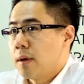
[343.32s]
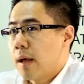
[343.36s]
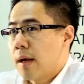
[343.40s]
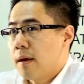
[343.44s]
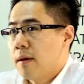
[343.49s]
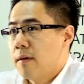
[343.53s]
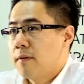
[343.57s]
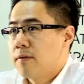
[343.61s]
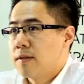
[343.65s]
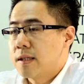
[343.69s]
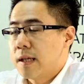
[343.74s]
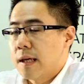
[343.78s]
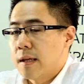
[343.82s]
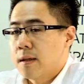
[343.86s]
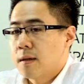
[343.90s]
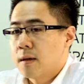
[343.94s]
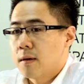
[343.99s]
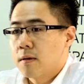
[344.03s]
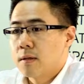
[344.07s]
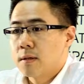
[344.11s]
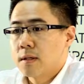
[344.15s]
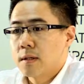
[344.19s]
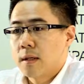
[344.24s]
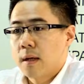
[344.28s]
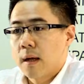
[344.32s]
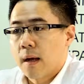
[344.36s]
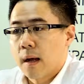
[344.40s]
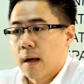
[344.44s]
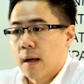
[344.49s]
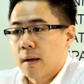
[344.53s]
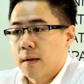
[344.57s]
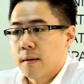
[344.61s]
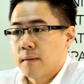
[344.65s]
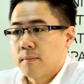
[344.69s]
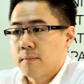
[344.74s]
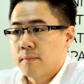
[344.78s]
that you've seen those
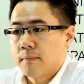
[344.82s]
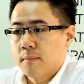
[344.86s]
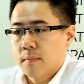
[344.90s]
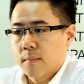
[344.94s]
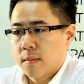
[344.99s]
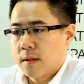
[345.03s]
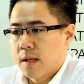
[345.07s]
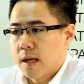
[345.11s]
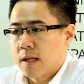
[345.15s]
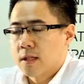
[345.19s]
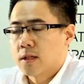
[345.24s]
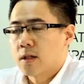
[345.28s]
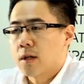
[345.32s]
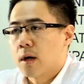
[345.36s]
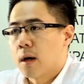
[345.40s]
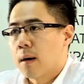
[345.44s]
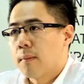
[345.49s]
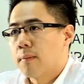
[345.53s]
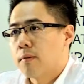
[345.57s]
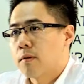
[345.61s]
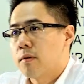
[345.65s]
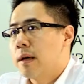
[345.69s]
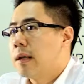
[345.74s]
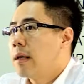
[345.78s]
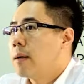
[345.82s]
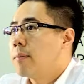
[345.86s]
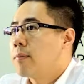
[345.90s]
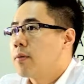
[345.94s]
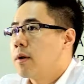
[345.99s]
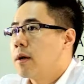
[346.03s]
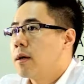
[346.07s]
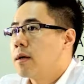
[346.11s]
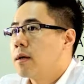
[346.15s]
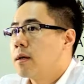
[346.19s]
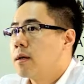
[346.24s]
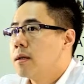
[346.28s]
desktop 3D
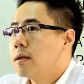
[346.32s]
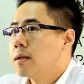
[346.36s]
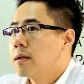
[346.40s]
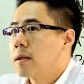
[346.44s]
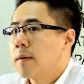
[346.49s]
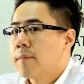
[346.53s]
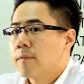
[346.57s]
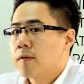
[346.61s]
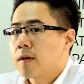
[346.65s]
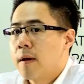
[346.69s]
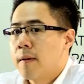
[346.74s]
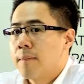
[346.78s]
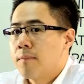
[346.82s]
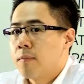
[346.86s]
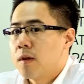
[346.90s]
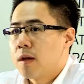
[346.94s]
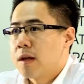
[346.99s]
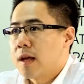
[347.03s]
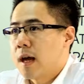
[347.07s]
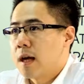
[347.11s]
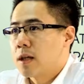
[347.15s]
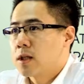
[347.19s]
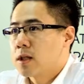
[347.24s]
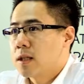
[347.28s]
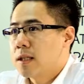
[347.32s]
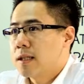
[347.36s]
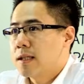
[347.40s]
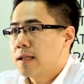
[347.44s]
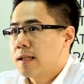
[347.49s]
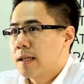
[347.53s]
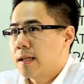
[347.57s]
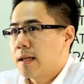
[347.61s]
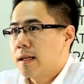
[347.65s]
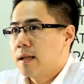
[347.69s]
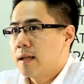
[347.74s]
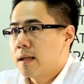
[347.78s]
printers. You can actually
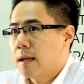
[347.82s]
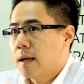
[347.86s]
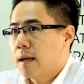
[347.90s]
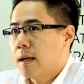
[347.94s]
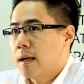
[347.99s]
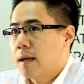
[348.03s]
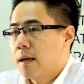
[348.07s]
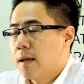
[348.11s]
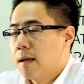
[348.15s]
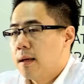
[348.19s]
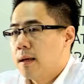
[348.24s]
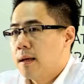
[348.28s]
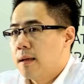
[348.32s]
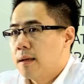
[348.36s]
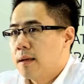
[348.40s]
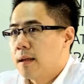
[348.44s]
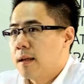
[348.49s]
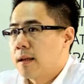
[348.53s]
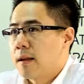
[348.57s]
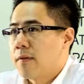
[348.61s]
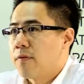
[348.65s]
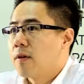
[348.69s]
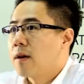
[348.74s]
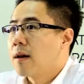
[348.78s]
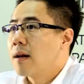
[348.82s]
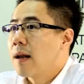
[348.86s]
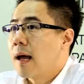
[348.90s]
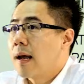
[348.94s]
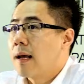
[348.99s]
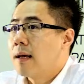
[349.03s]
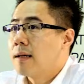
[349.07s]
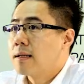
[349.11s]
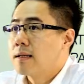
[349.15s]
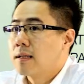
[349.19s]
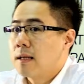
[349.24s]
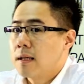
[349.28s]
see the different
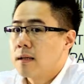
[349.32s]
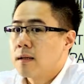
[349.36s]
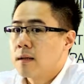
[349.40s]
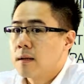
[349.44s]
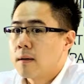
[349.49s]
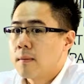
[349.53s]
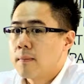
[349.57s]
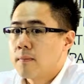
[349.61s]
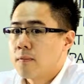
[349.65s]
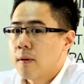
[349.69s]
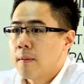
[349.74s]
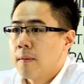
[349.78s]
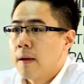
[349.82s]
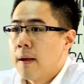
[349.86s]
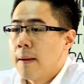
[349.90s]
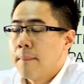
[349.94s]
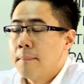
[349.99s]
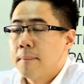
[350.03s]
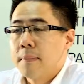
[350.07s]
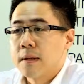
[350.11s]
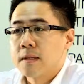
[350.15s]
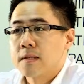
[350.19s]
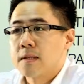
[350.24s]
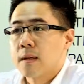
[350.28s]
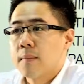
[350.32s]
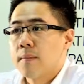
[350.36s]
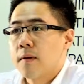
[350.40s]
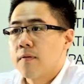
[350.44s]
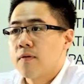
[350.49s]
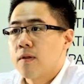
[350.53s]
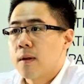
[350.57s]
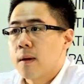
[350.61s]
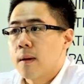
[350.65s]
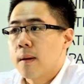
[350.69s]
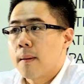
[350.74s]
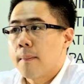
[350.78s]
layers in them. But some
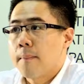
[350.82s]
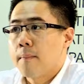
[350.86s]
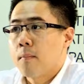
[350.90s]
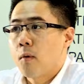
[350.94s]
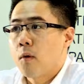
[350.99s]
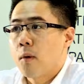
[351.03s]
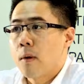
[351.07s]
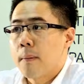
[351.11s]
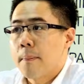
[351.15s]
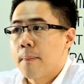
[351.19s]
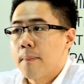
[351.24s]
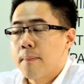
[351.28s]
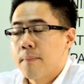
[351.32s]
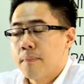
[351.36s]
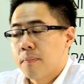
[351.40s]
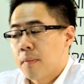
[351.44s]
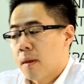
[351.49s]
of the more